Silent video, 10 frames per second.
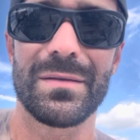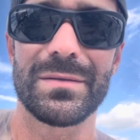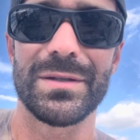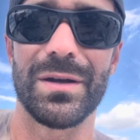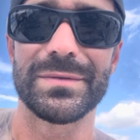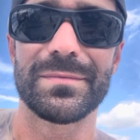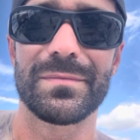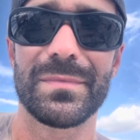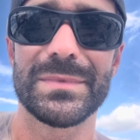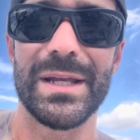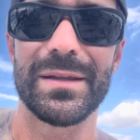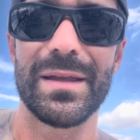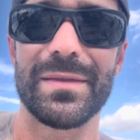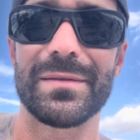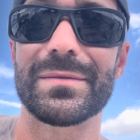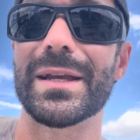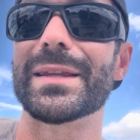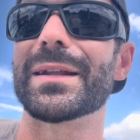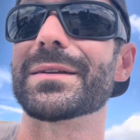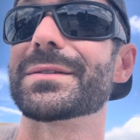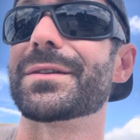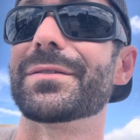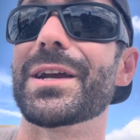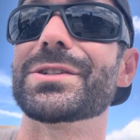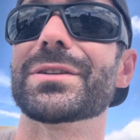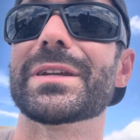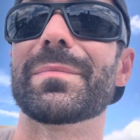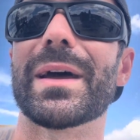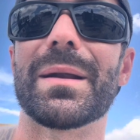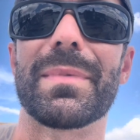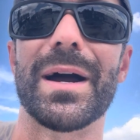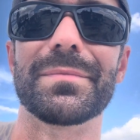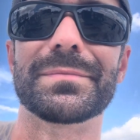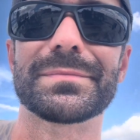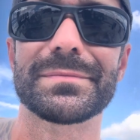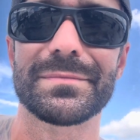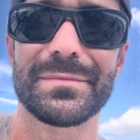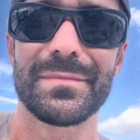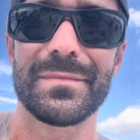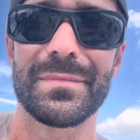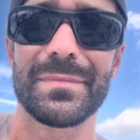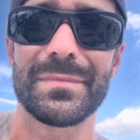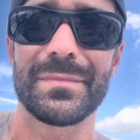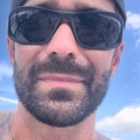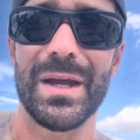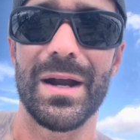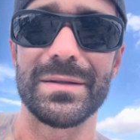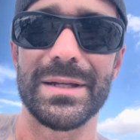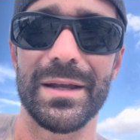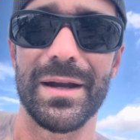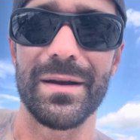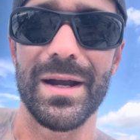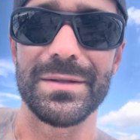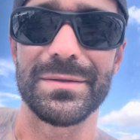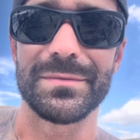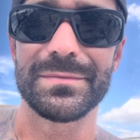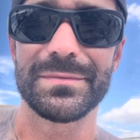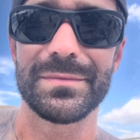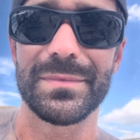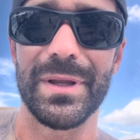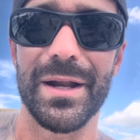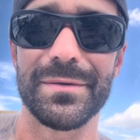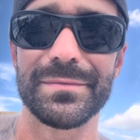So take that into consideration, keep that in mind. All right, take care, guys. Later.